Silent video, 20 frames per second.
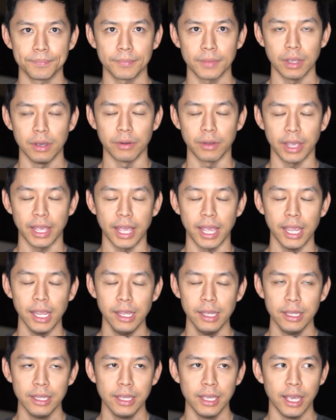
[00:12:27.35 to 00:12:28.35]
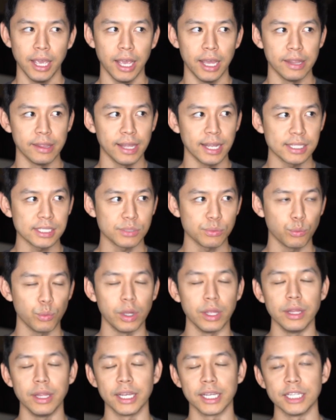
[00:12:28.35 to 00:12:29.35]
okay, and that's
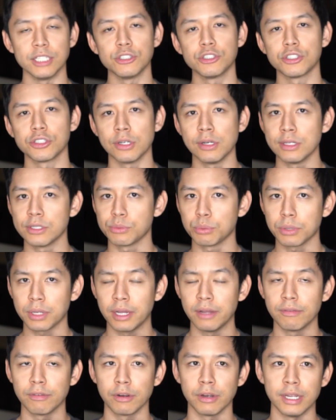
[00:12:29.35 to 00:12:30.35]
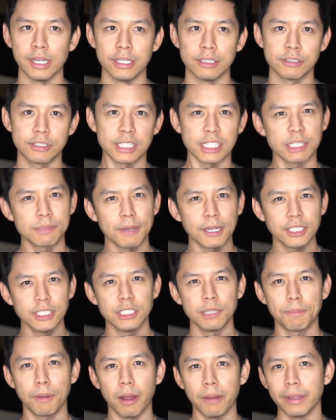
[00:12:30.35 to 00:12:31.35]
what like insurance would cover. It's expected
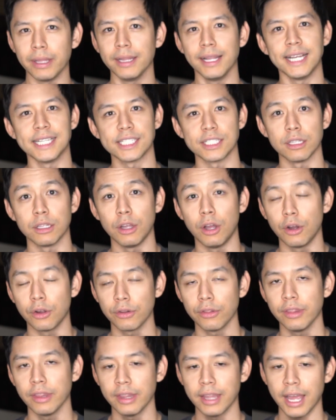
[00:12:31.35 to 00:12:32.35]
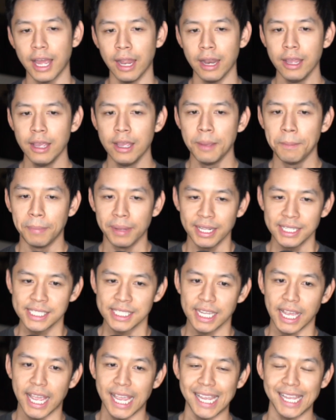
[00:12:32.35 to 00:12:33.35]
to probably last longer than that, but that's
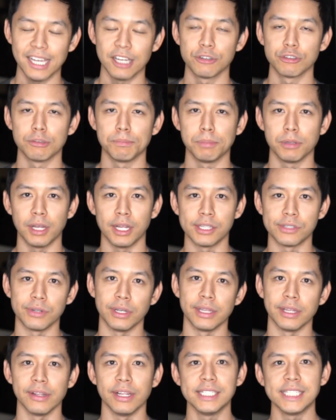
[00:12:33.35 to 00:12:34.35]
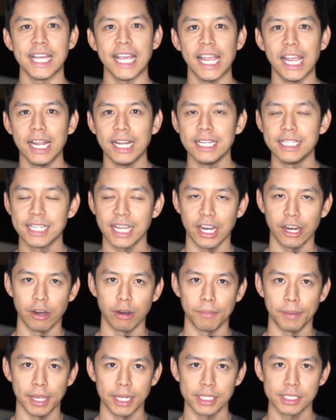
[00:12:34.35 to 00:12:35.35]
800 plots right there. That's 80
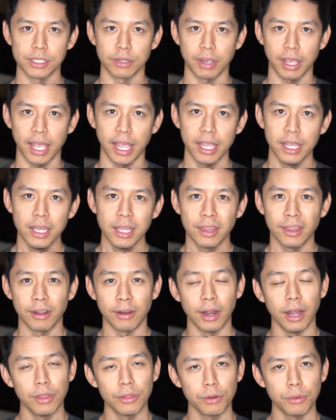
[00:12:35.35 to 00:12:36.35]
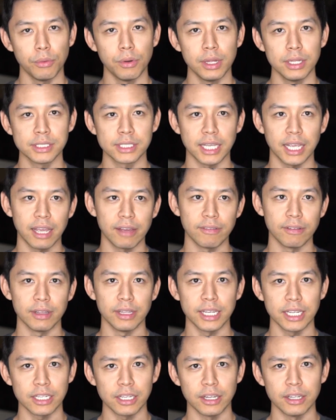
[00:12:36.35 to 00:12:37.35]
terabytes, okay. There are other ones. I have a
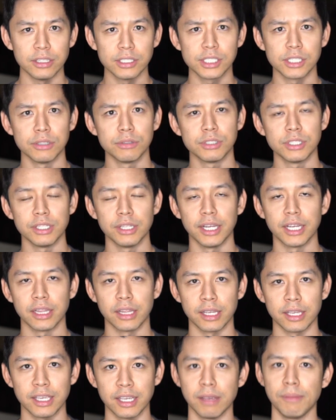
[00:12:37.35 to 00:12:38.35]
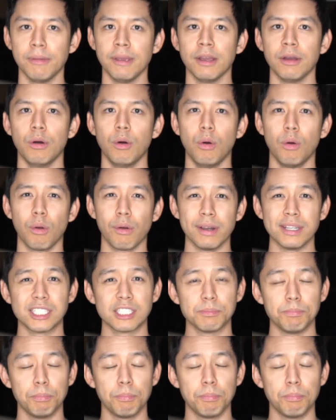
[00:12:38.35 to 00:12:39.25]
link also to like the Gigabit Aorus